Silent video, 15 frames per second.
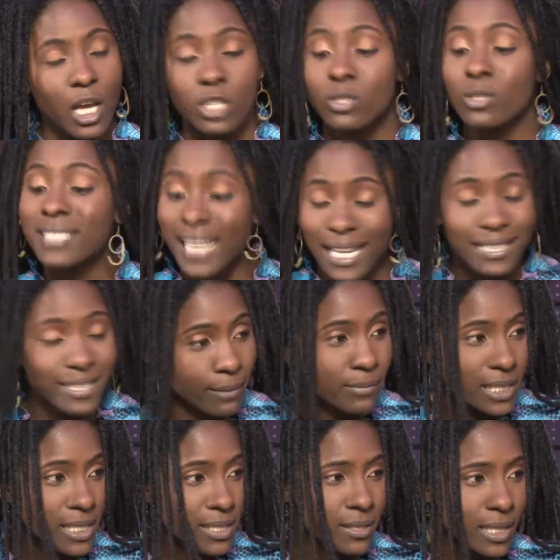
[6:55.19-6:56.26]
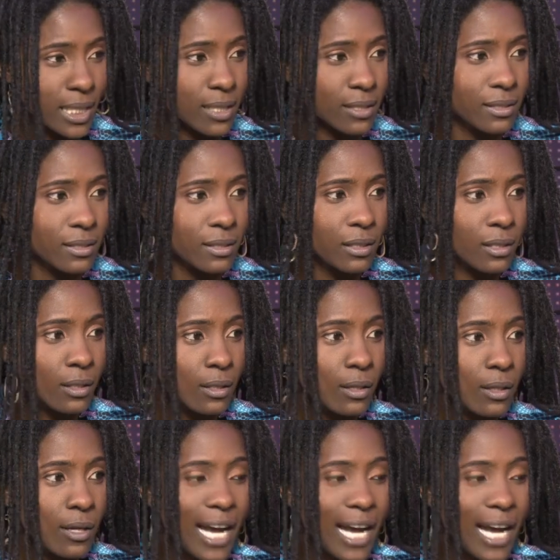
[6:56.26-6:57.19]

to tell them these things. Okay.